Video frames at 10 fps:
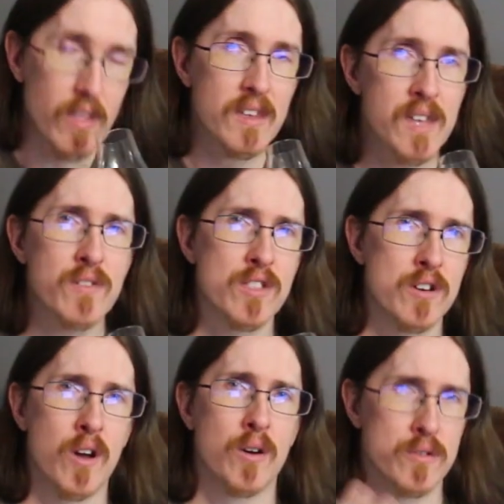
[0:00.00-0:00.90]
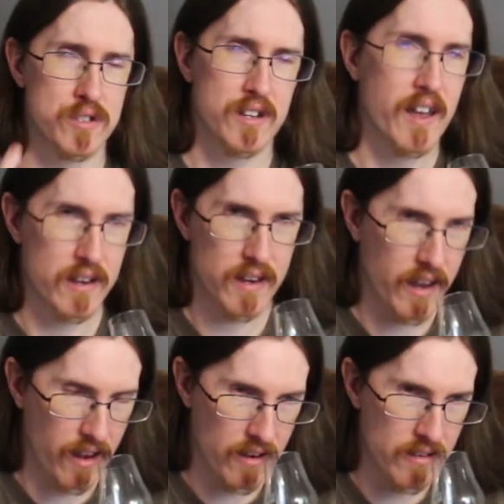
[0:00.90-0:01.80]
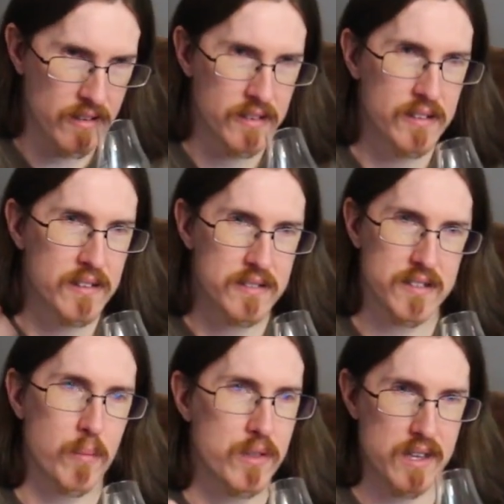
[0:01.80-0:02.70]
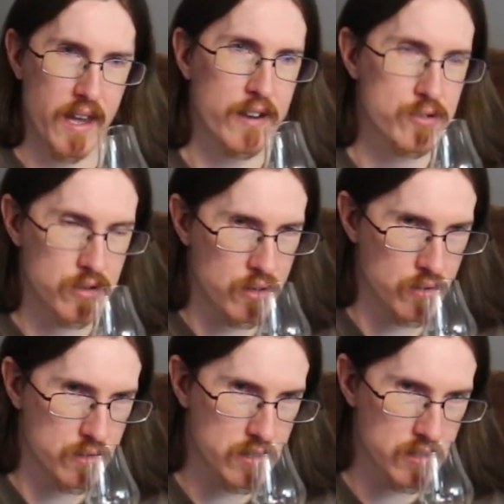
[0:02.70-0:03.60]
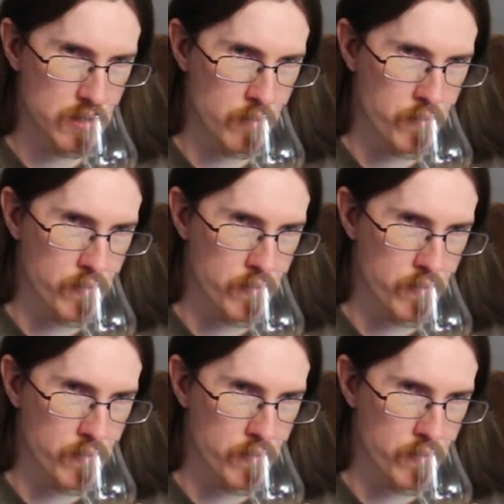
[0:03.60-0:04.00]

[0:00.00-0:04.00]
even the nose, you kind of get some of the extra notes